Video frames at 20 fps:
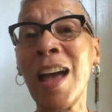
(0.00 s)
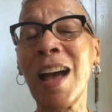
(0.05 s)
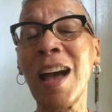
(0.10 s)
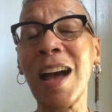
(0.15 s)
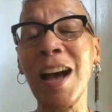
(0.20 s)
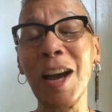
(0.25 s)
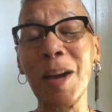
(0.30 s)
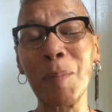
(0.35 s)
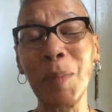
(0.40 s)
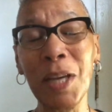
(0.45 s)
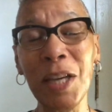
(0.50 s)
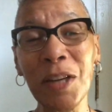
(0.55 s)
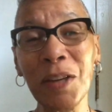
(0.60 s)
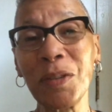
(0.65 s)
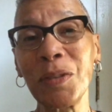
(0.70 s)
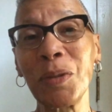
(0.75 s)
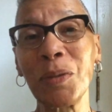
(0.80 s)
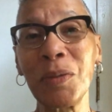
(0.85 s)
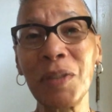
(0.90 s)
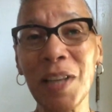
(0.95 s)
I'm here
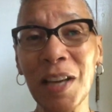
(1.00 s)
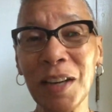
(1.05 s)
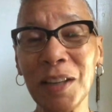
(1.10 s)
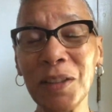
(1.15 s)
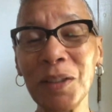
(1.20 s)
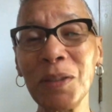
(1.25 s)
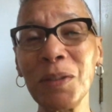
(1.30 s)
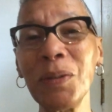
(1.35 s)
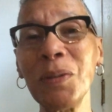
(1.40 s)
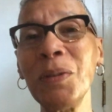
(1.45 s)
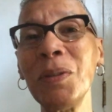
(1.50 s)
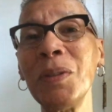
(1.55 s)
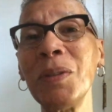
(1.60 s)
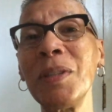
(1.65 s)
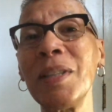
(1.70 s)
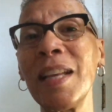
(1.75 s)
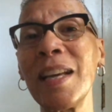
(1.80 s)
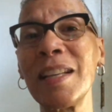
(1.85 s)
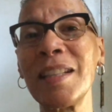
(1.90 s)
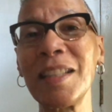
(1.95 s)
to tell you
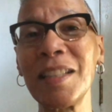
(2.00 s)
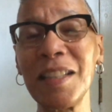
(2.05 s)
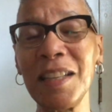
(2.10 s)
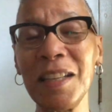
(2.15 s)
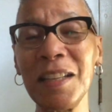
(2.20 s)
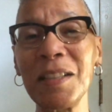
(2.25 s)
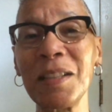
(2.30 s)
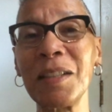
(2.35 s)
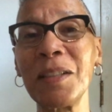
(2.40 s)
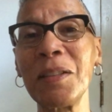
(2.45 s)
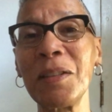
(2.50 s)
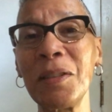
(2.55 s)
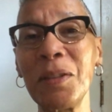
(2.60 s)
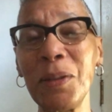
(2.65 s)
that season